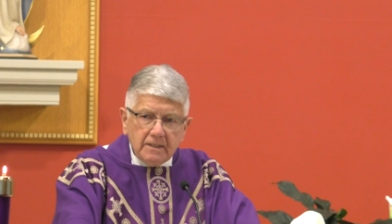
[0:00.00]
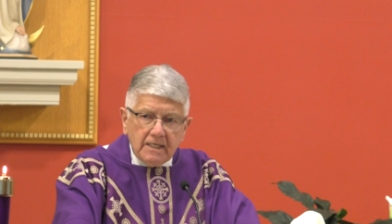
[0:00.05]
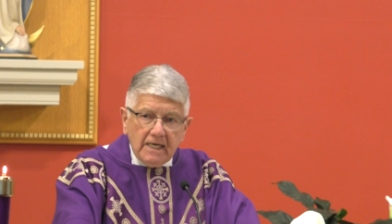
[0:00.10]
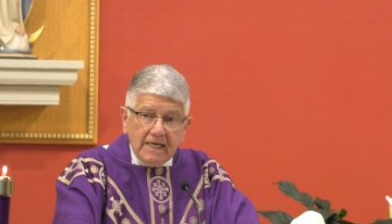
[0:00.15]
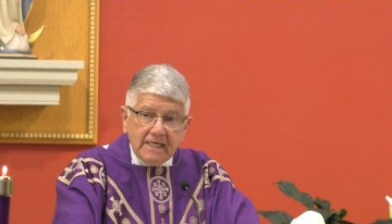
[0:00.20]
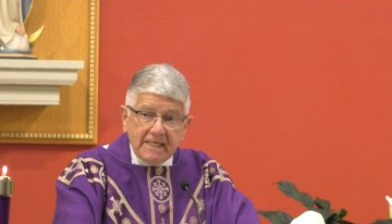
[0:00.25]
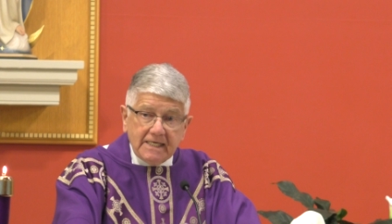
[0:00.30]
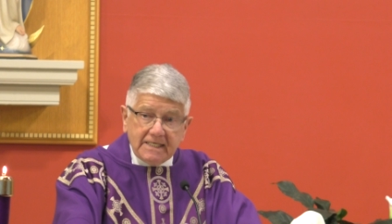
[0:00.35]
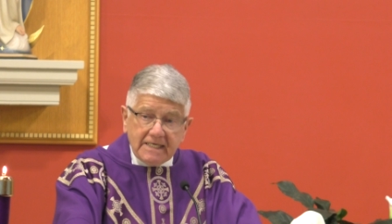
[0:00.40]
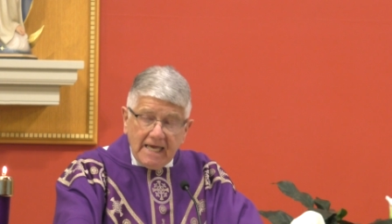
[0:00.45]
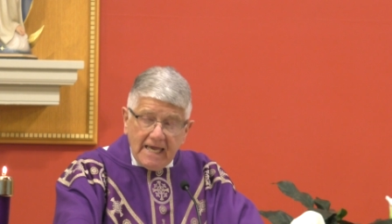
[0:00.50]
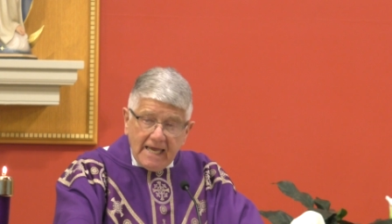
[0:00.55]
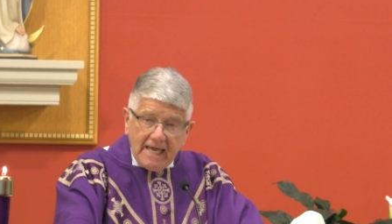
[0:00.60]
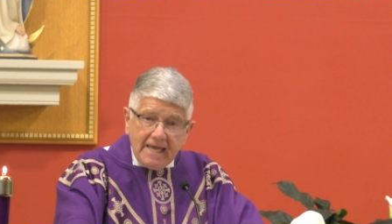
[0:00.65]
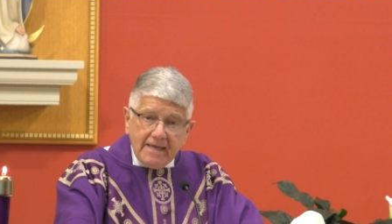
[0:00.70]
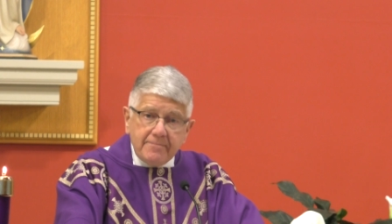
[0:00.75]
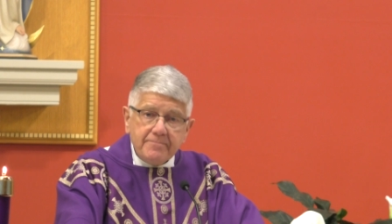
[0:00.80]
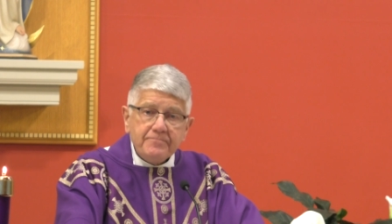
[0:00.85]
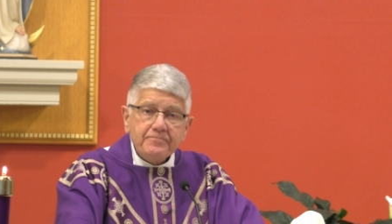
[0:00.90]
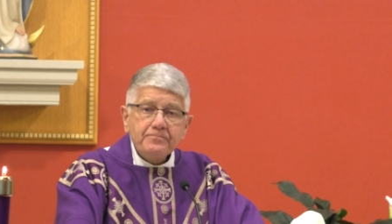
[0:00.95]
And he
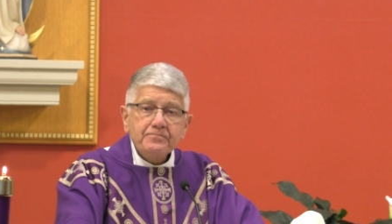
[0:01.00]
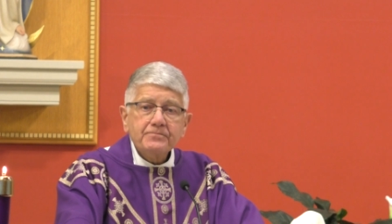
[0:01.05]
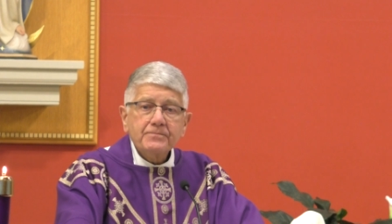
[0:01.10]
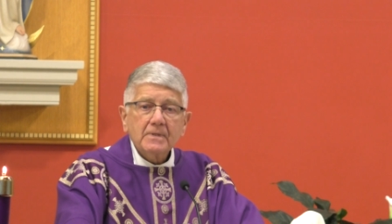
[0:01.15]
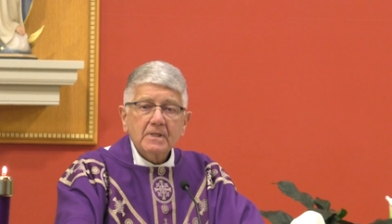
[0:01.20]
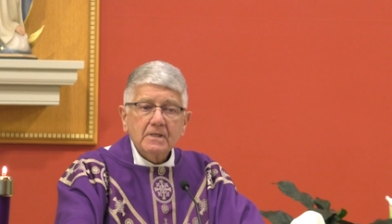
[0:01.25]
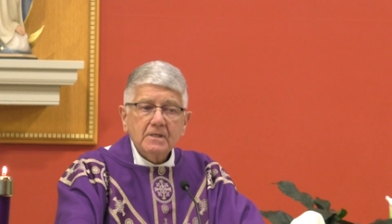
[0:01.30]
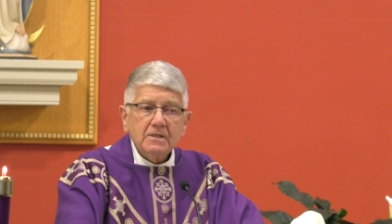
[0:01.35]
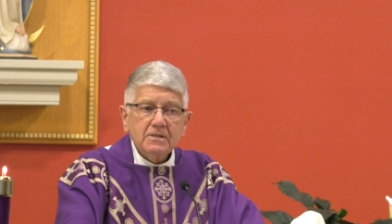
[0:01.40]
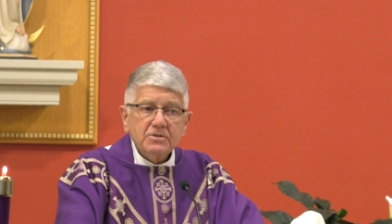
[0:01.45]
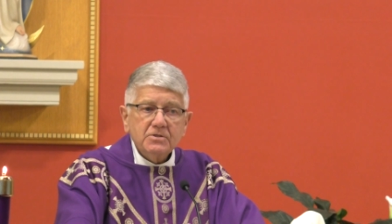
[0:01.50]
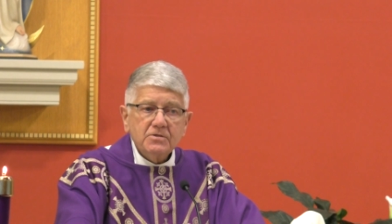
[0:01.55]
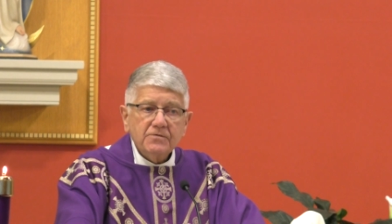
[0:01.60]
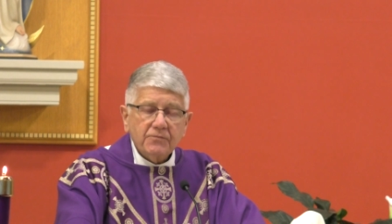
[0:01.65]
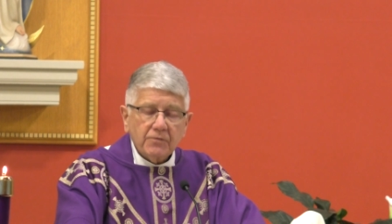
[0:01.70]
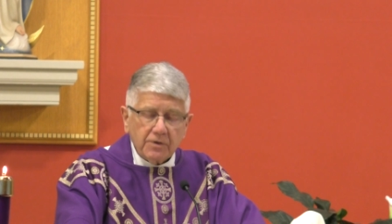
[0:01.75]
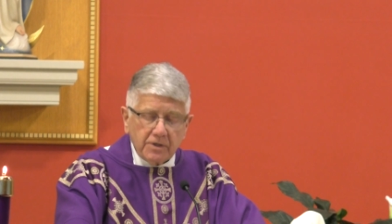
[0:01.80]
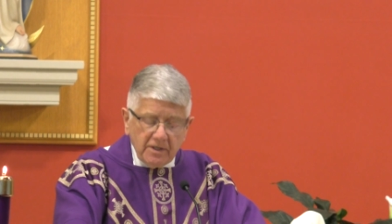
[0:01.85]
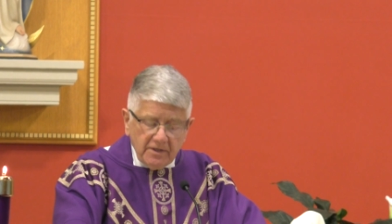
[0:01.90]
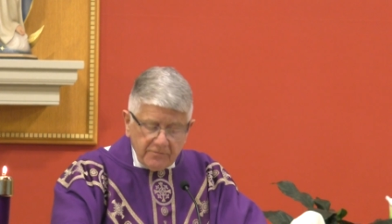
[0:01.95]
came to
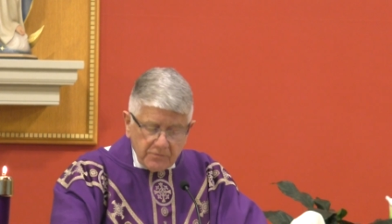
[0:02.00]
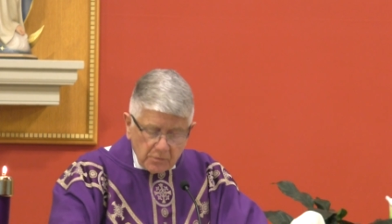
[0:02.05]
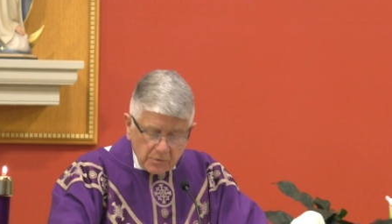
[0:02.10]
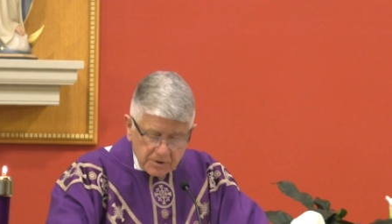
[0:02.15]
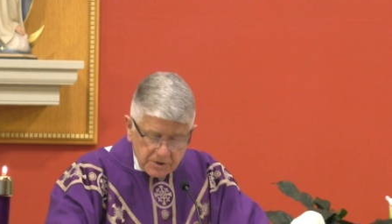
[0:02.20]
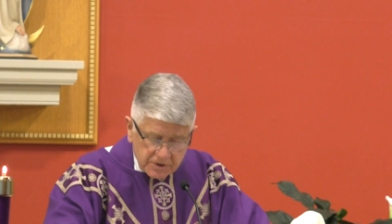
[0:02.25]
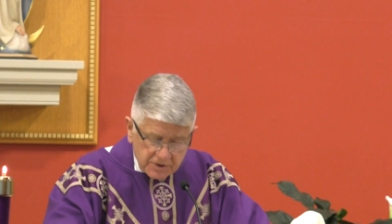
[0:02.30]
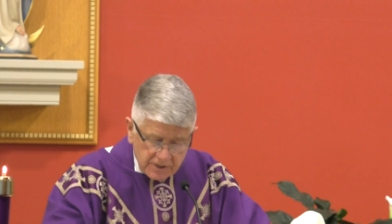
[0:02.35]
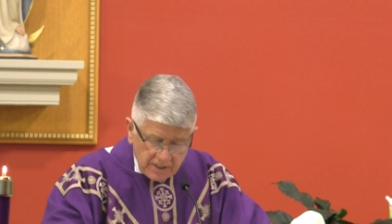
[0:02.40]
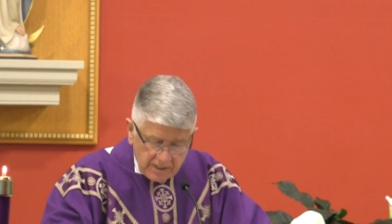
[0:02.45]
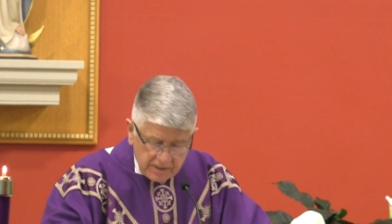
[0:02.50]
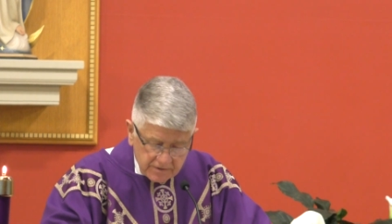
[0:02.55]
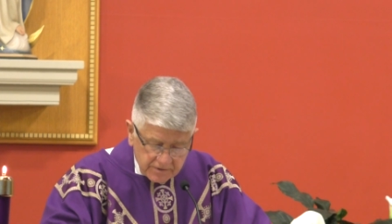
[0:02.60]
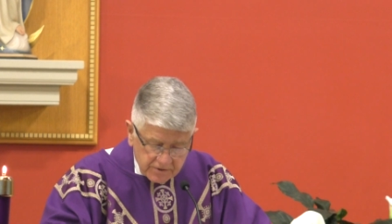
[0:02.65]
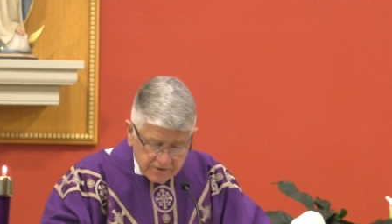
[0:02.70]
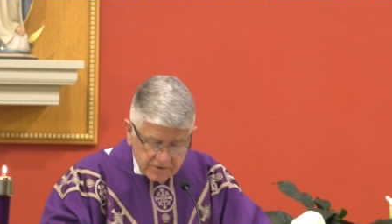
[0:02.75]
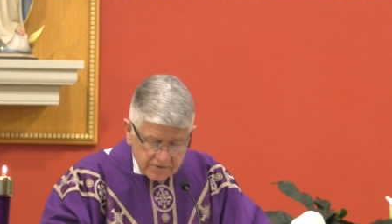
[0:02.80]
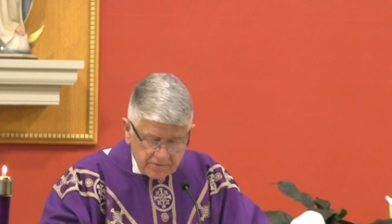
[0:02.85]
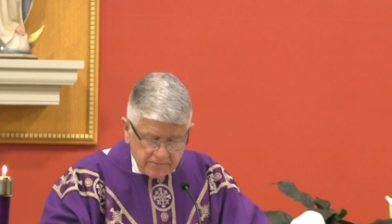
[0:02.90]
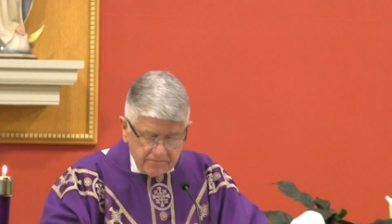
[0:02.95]
forgive your
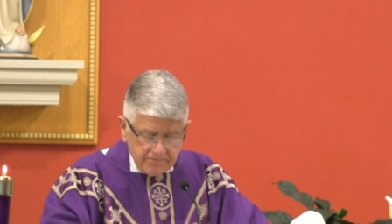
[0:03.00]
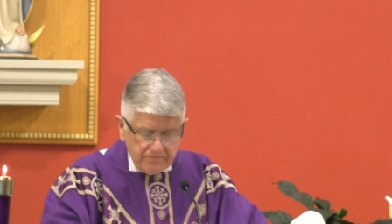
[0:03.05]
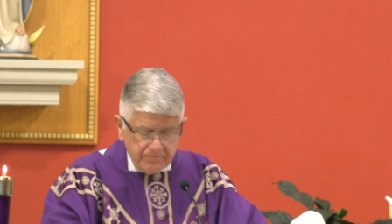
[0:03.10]
sins.